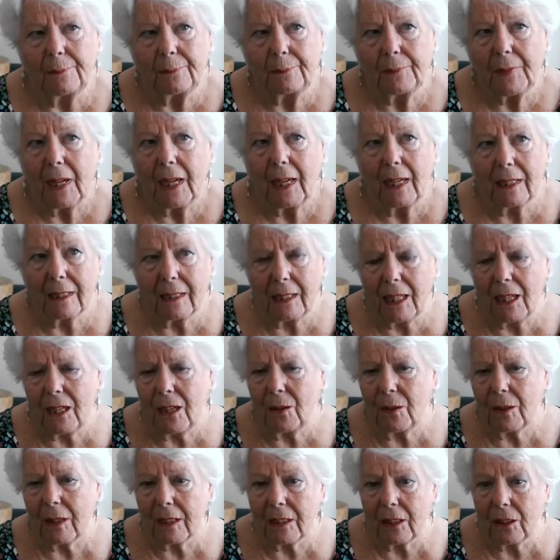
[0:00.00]
I don't know,
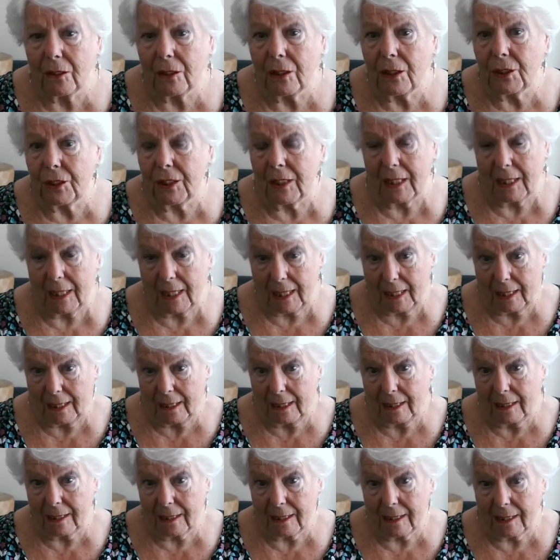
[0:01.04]
acknowledging
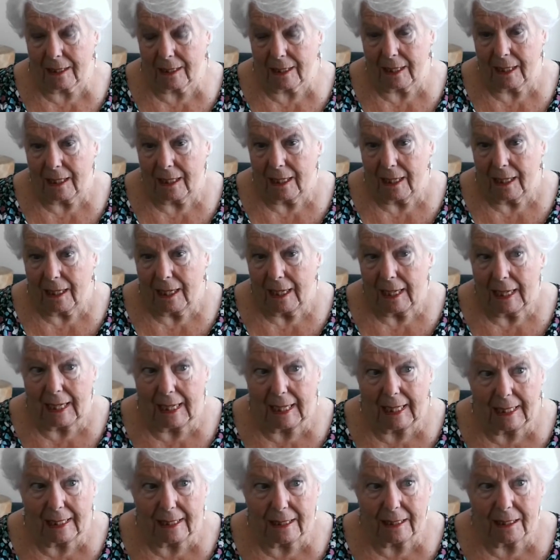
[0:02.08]
that.
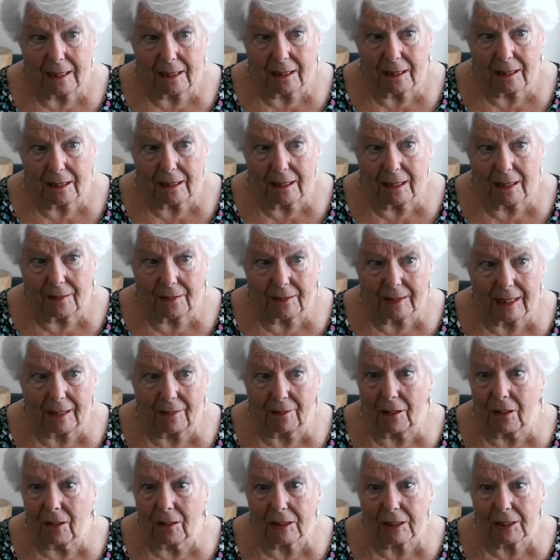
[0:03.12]
And there
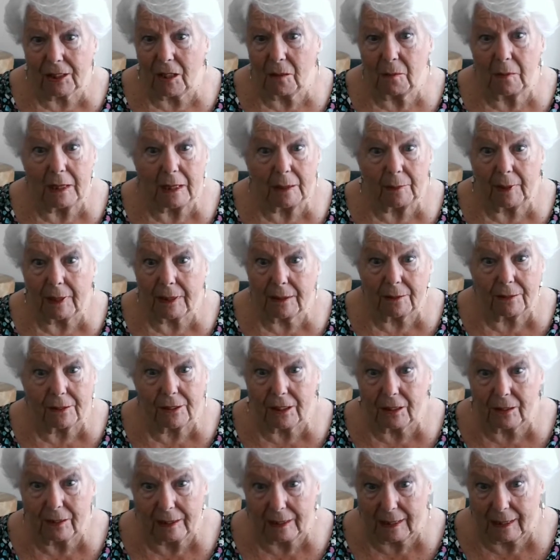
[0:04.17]
are so many ways of
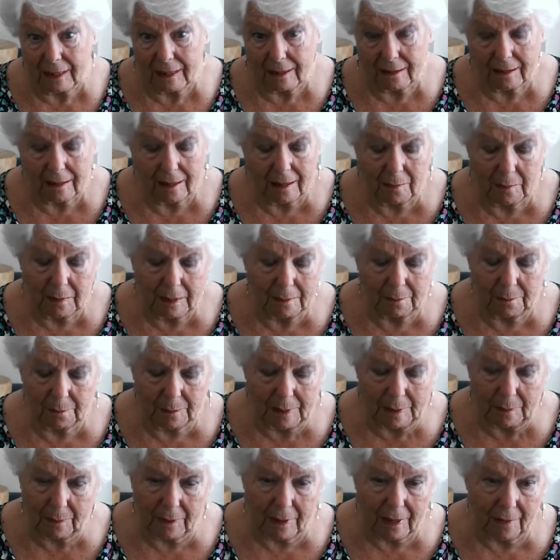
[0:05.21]
doing it. I mean,
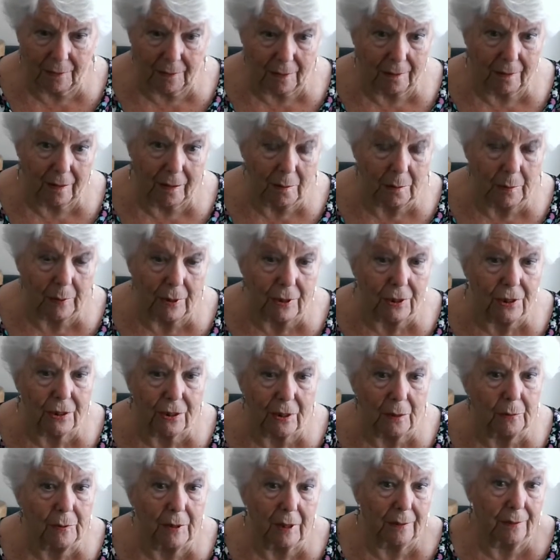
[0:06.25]
people have their own
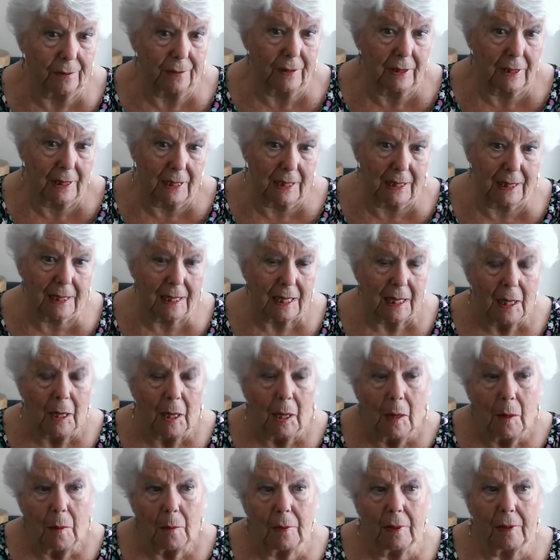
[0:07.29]
personal preferences,
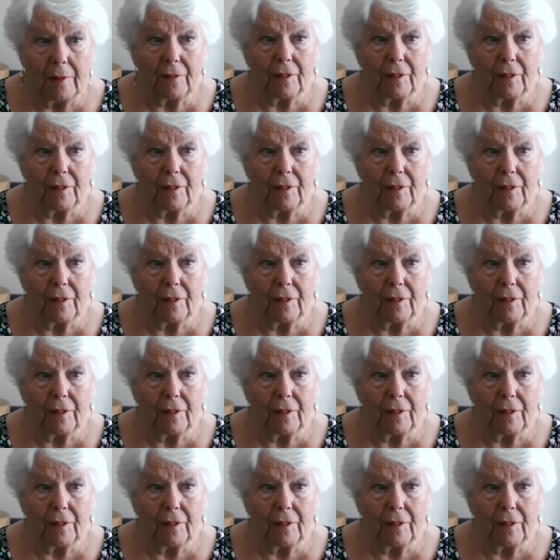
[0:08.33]
but for